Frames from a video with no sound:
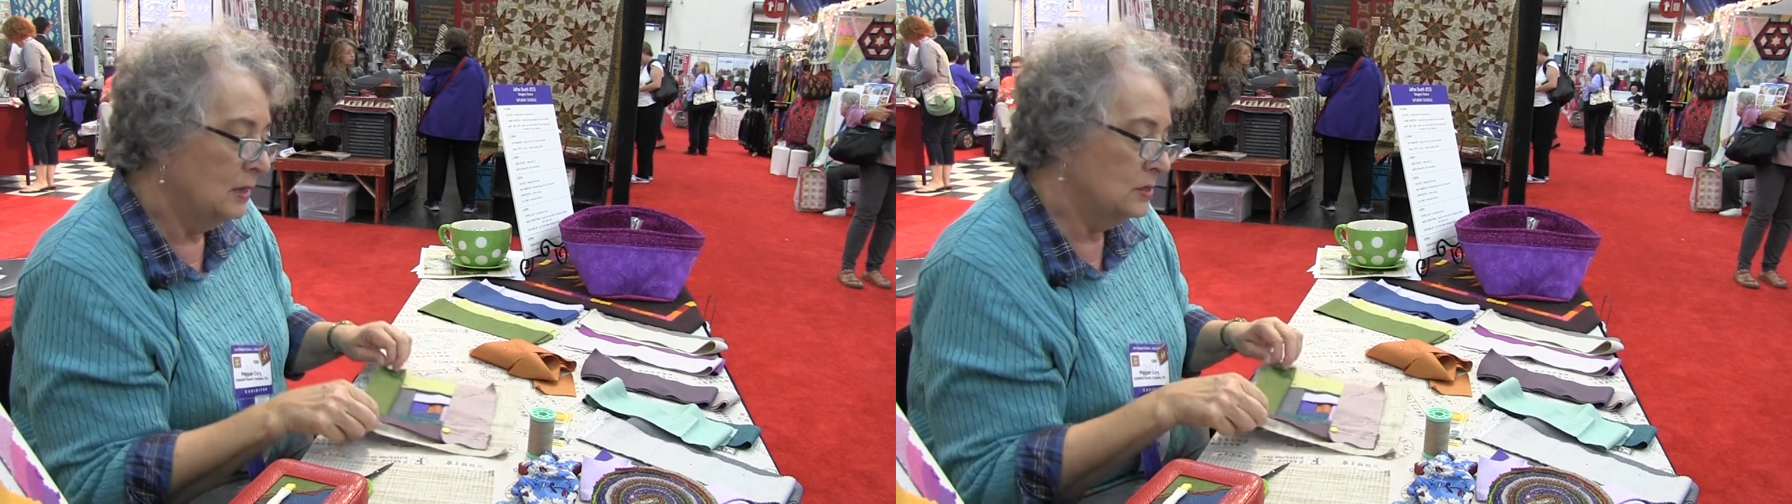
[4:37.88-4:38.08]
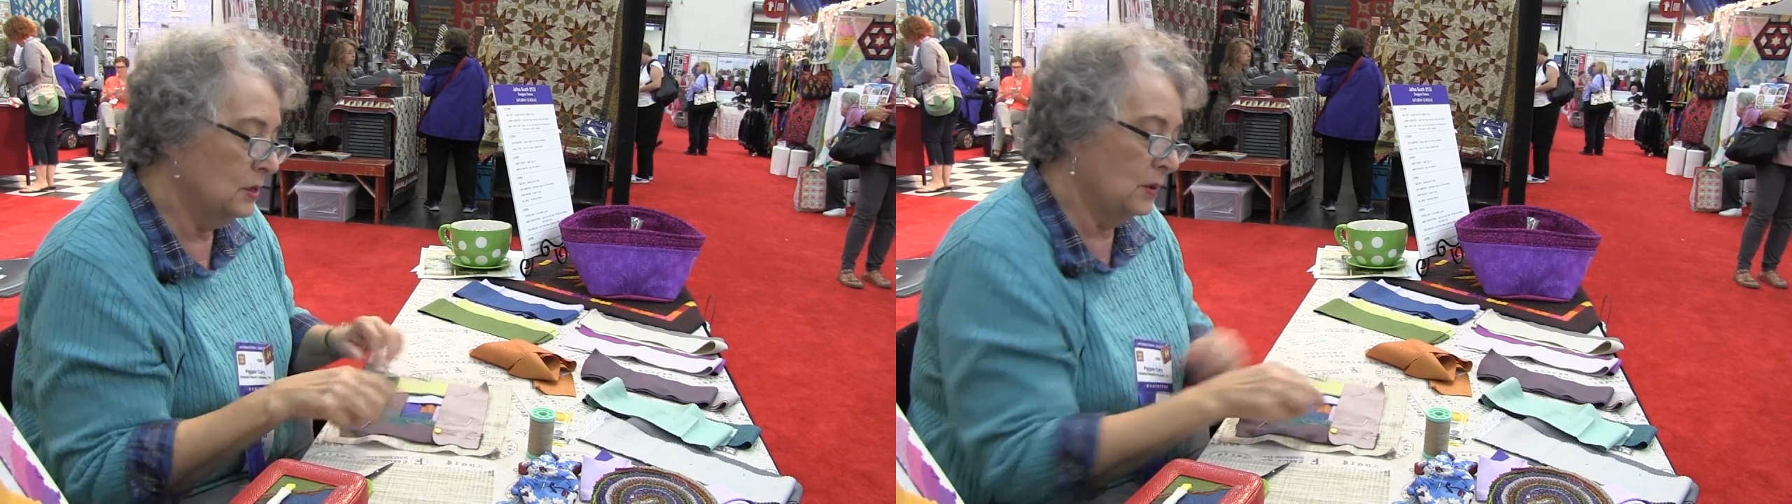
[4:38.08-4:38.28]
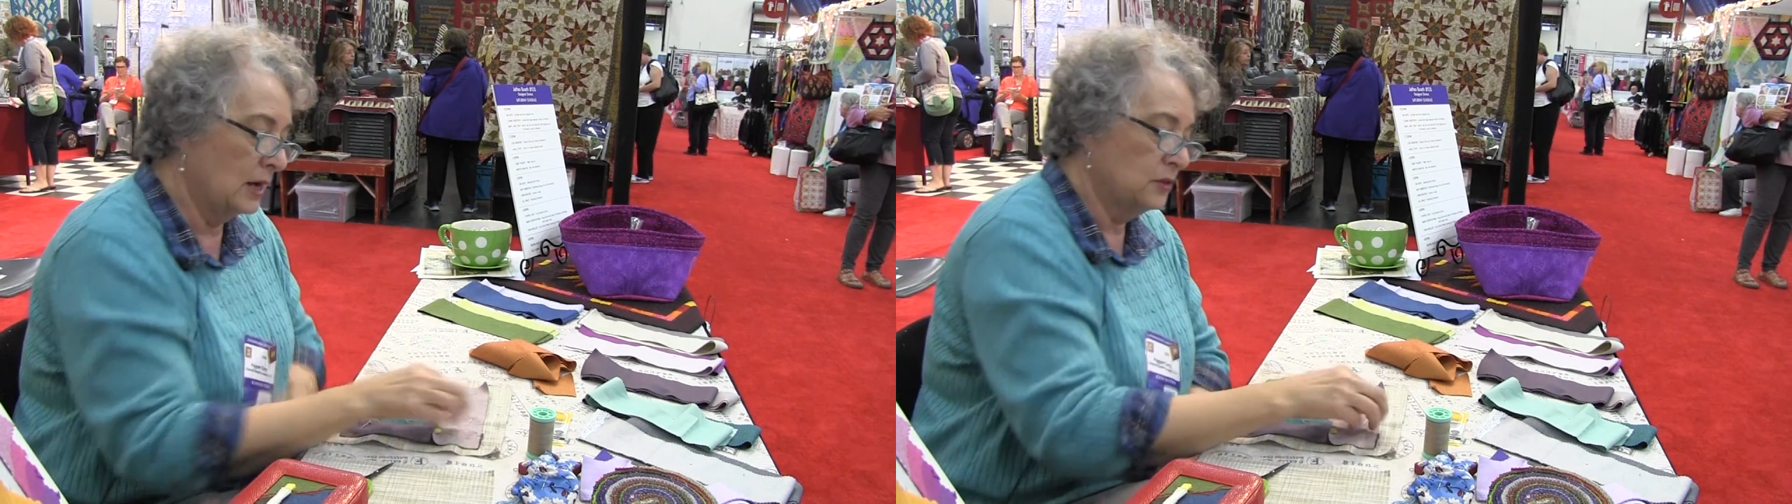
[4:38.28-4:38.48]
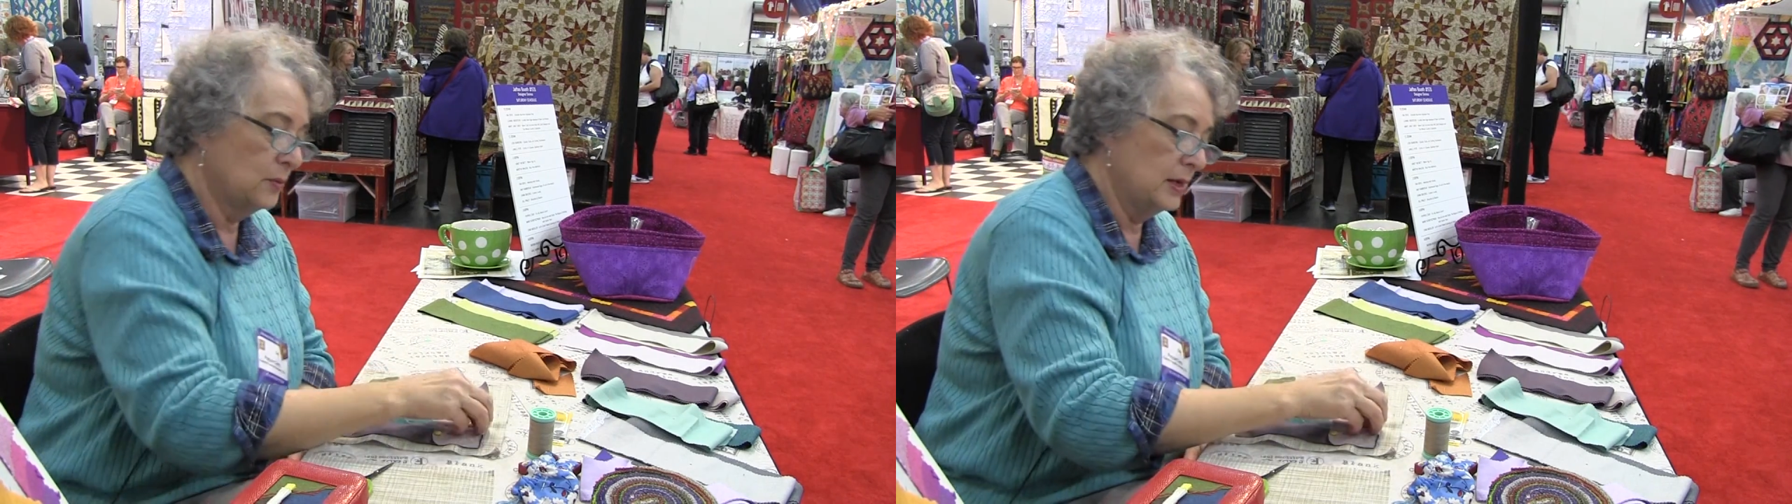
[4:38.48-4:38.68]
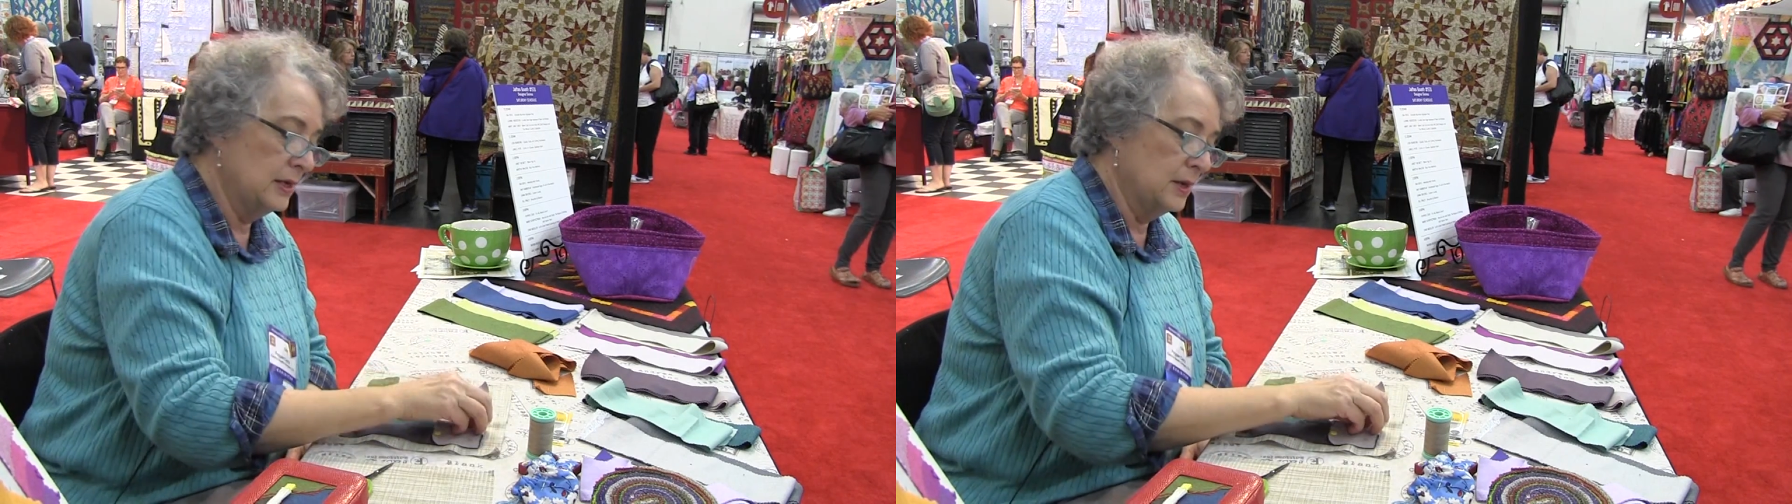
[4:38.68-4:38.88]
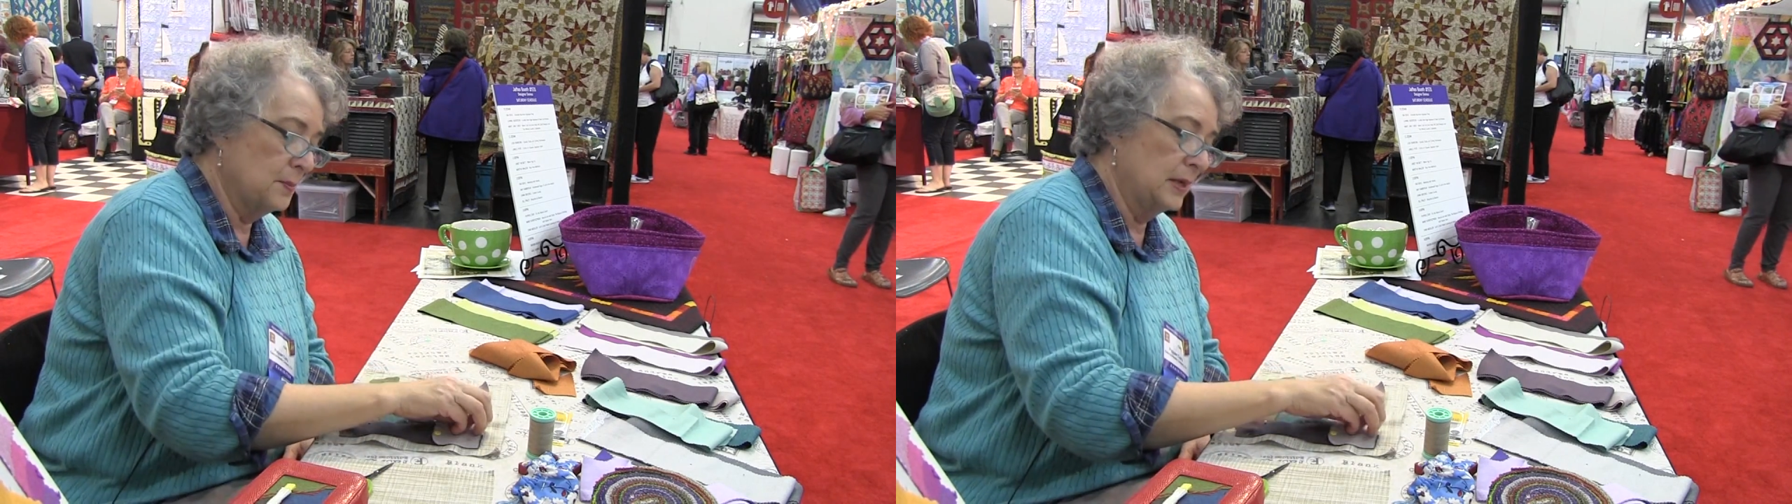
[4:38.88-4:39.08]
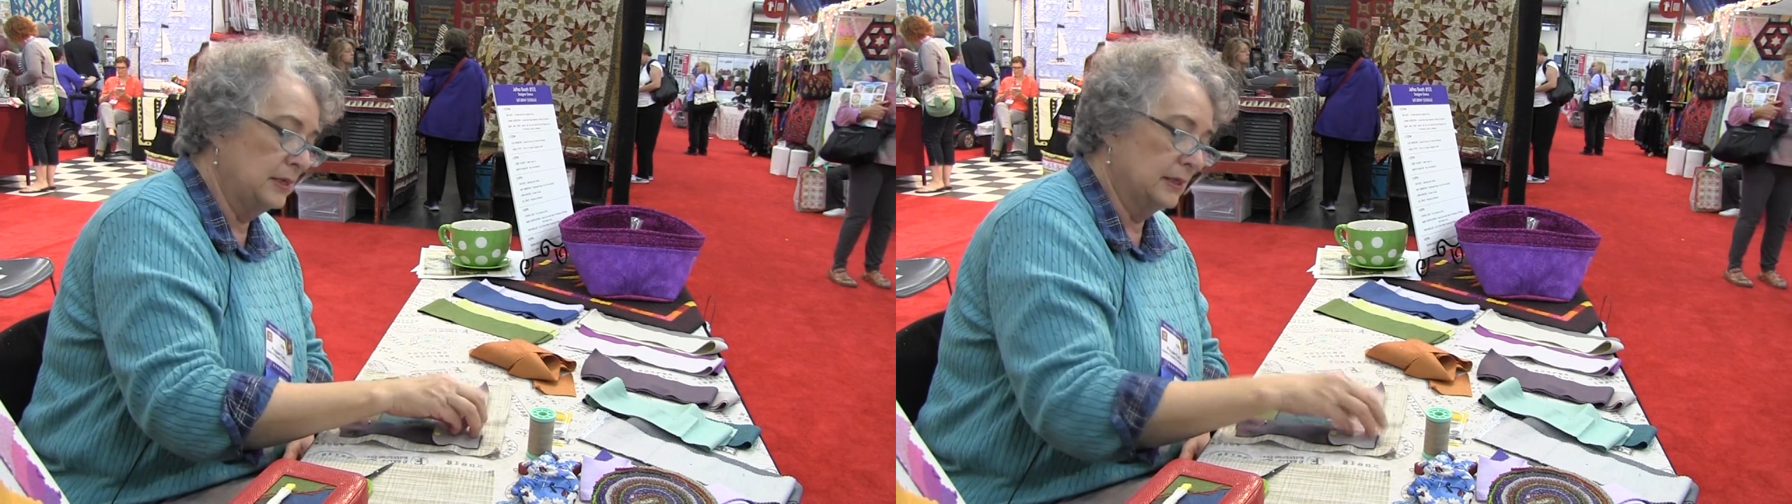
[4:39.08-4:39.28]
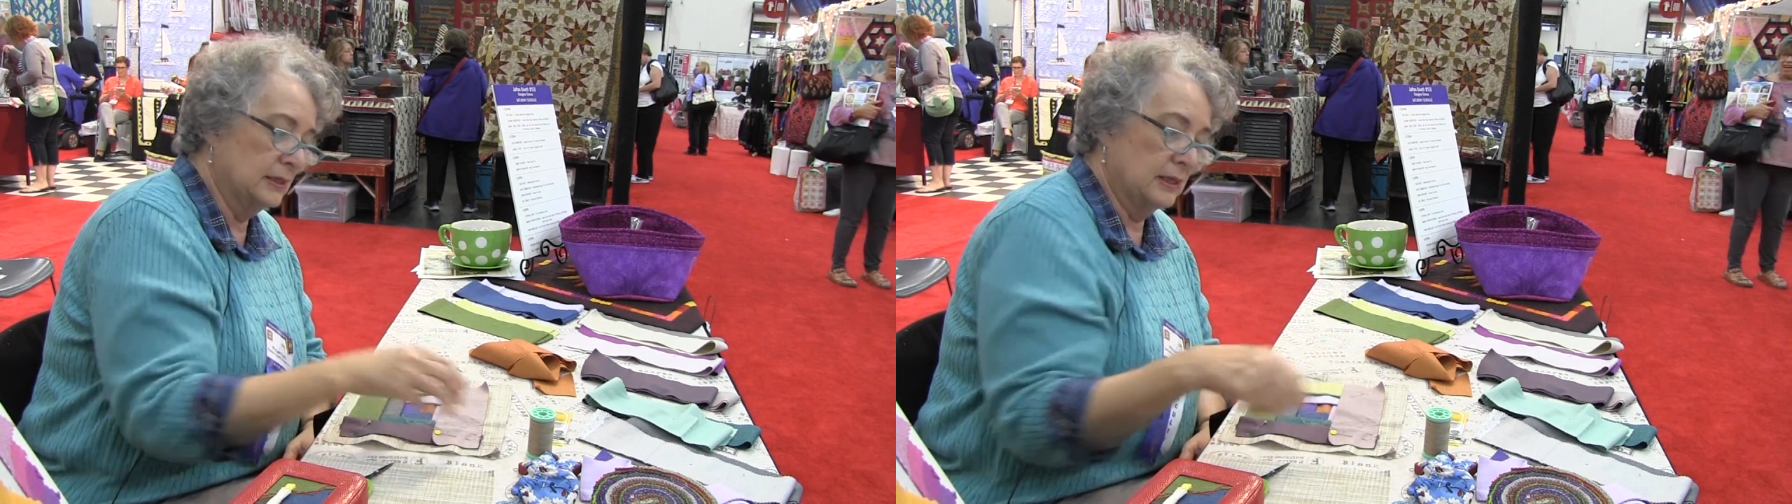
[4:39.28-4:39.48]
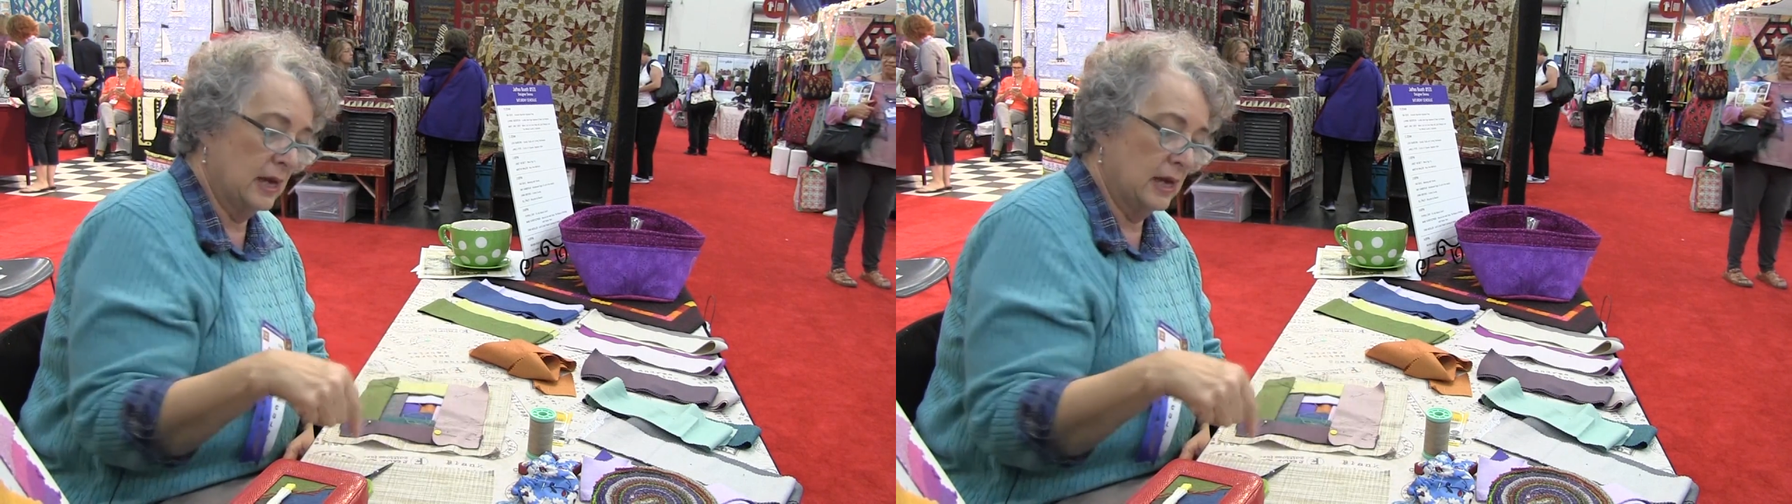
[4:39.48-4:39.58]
So I threaded up my needle